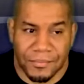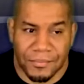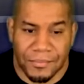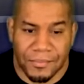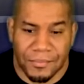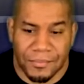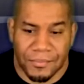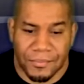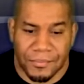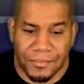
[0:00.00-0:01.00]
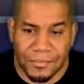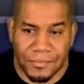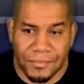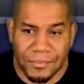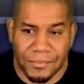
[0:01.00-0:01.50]

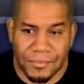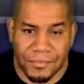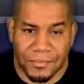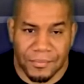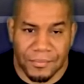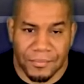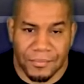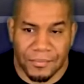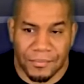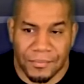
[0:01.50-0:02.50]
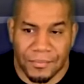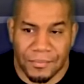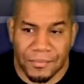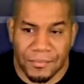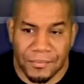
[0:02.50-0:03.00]

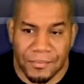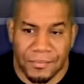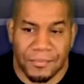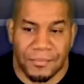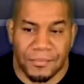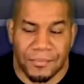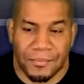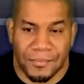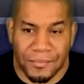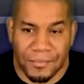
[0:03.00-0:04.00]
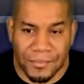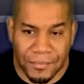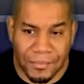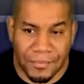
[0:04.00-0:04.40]
[no speech]